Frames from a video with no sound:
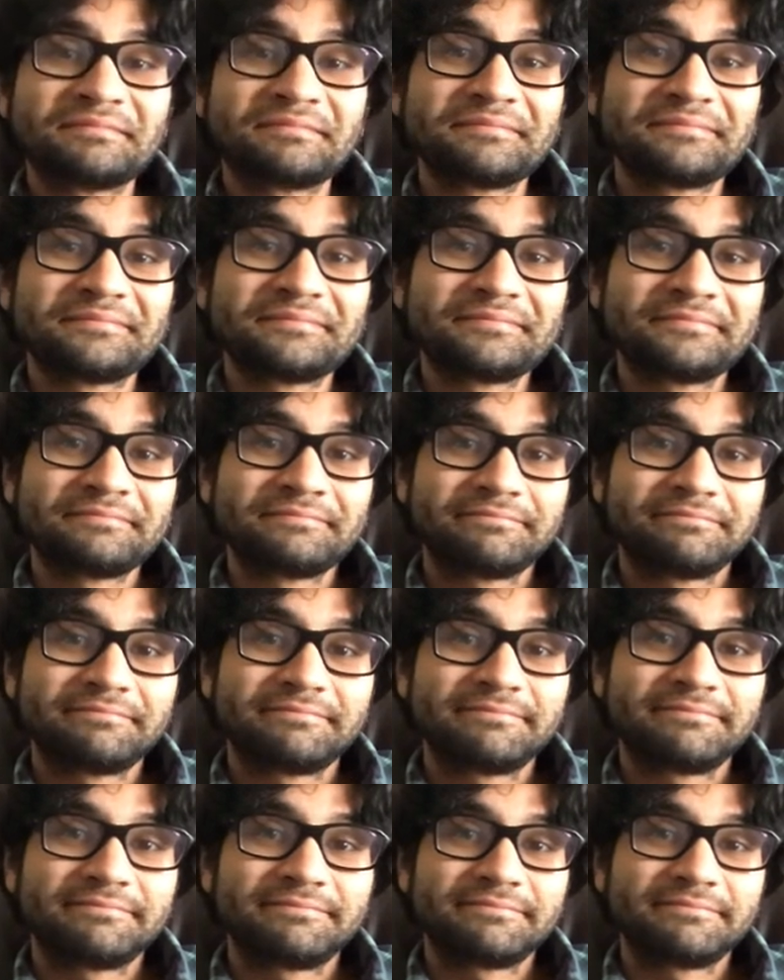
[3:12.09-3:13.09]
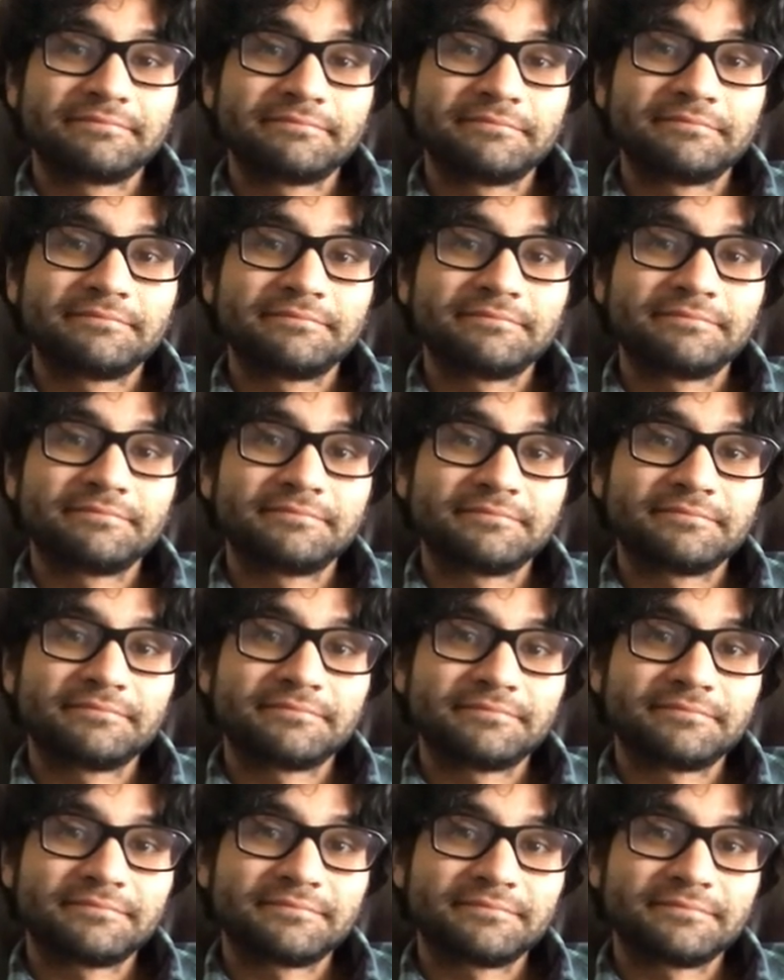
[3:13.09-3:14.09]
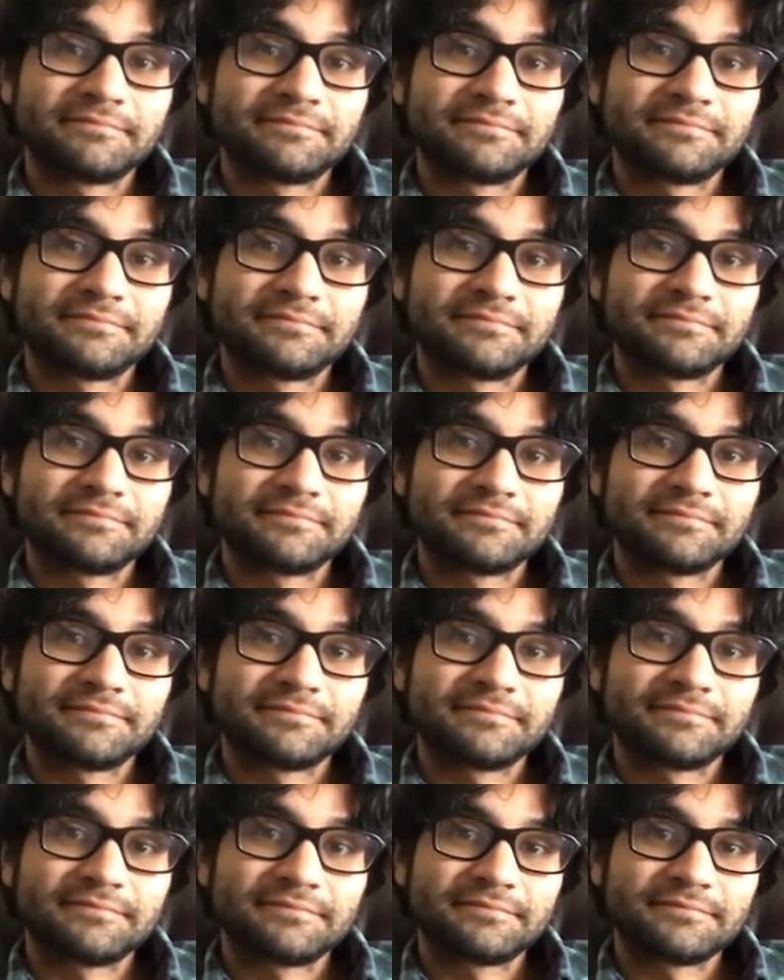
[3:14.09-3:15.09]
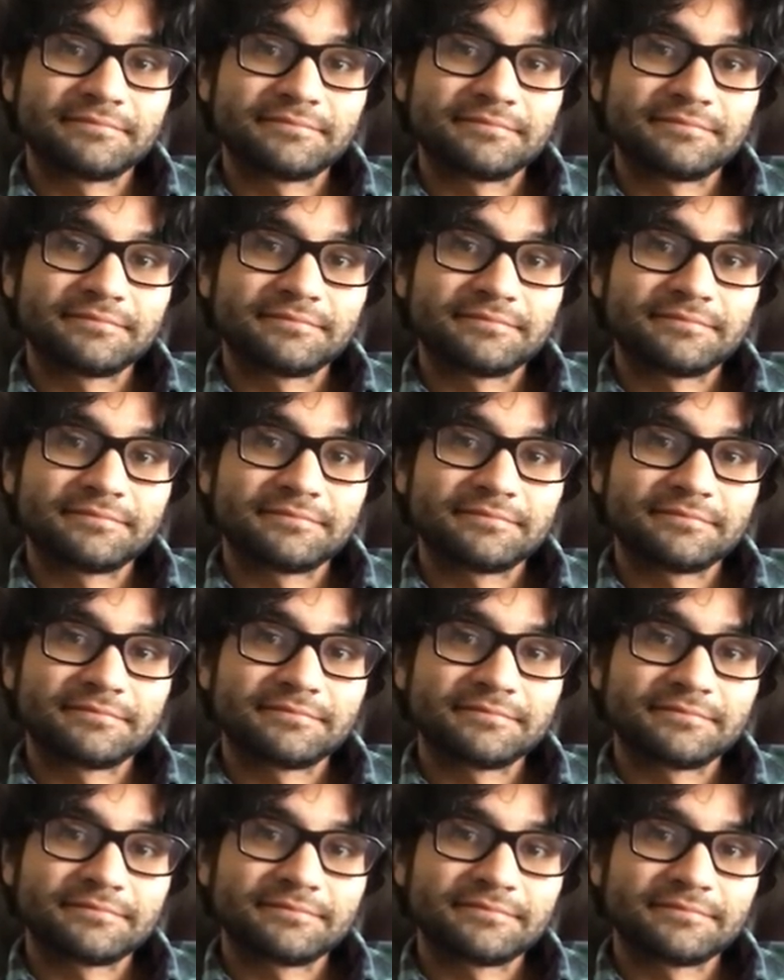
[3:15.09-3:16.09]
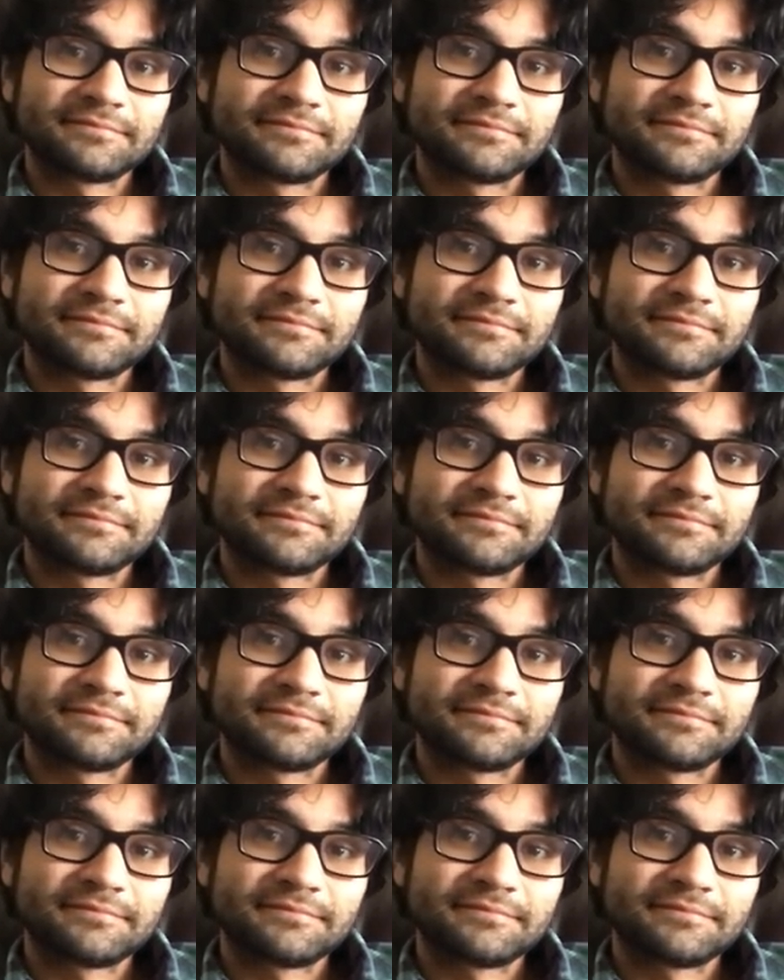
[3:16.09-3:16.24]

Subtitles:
(not speaking)